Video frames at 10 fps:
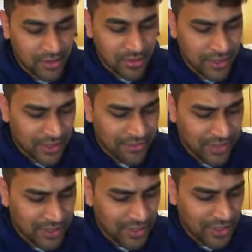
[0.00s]
Right,
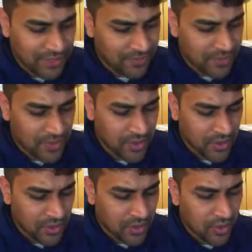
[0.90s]
finally,
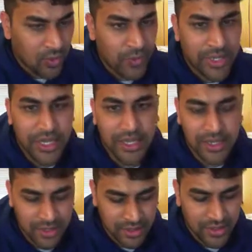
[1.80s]
we
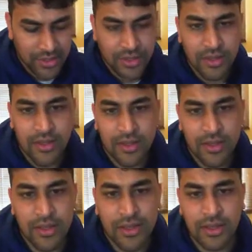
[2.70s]
can
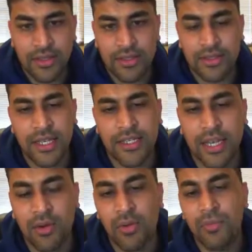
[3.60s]
set
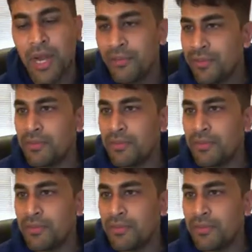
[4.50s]
our private